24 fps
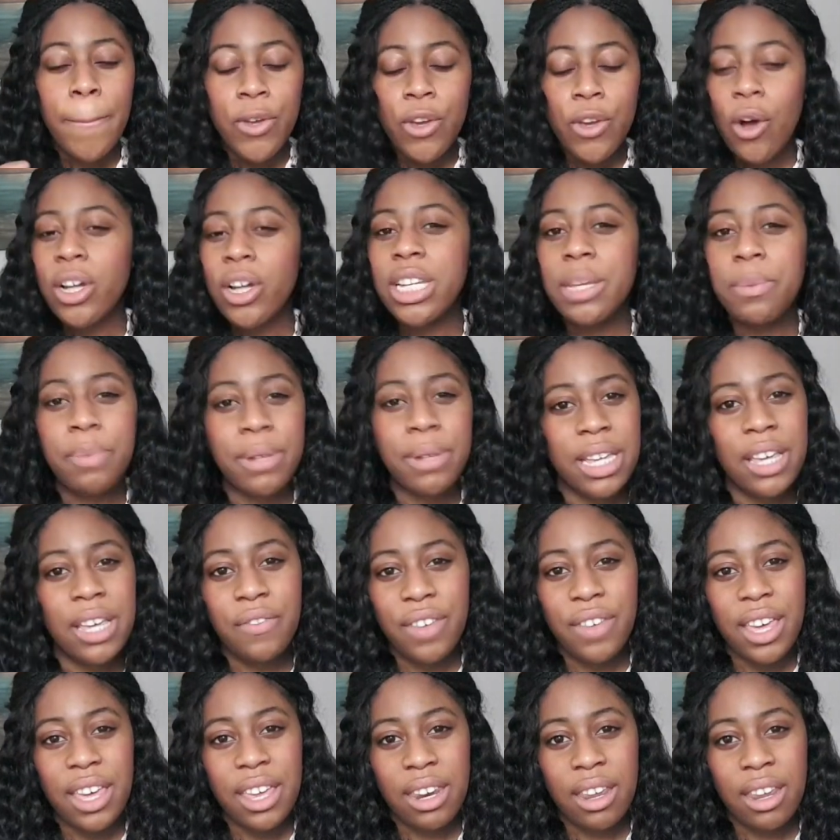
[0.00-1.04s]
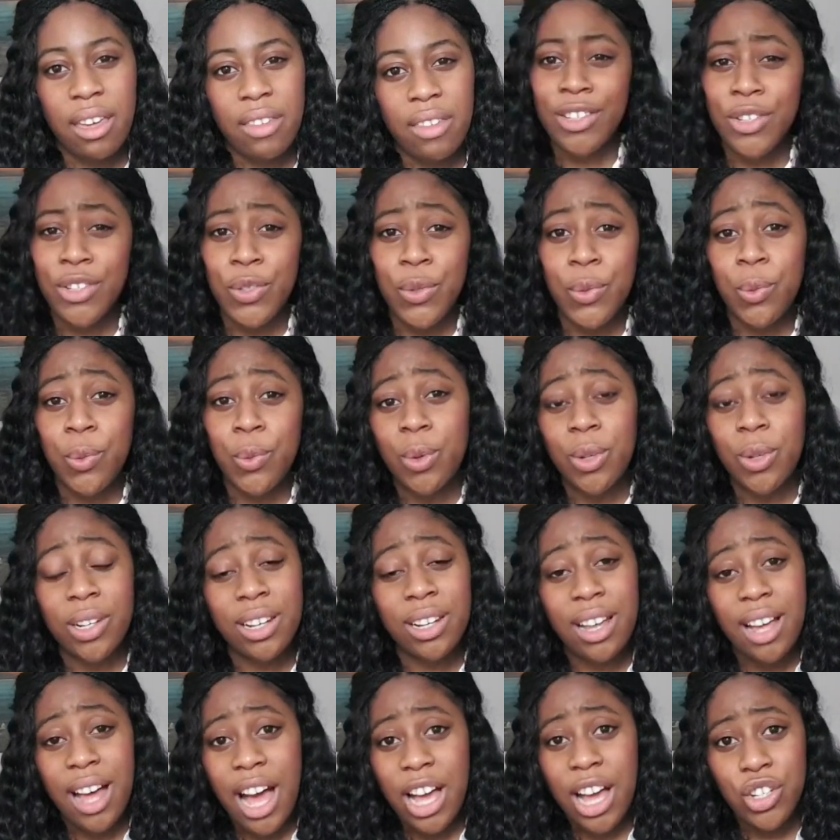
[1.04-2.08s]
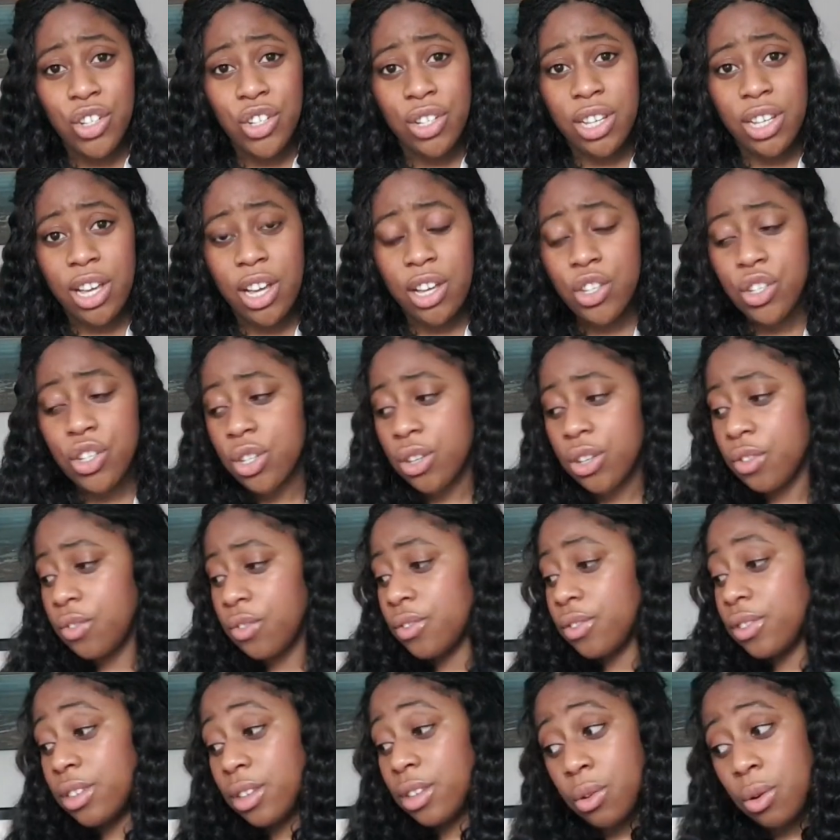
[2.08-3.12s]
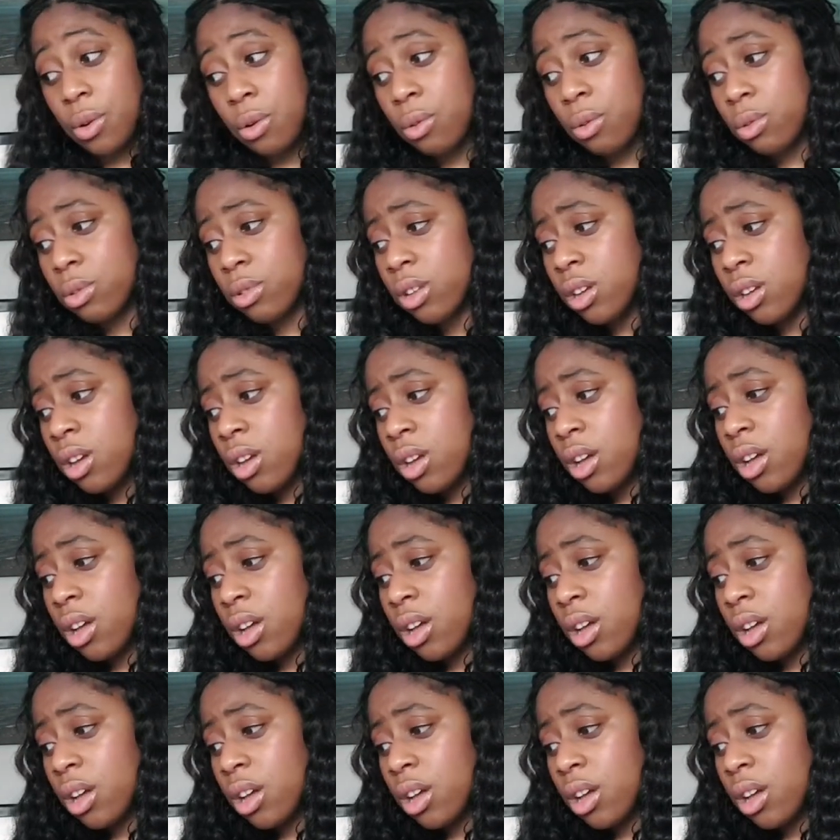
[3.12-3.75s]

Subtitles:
purely believe in it and you will actually achieve the goal.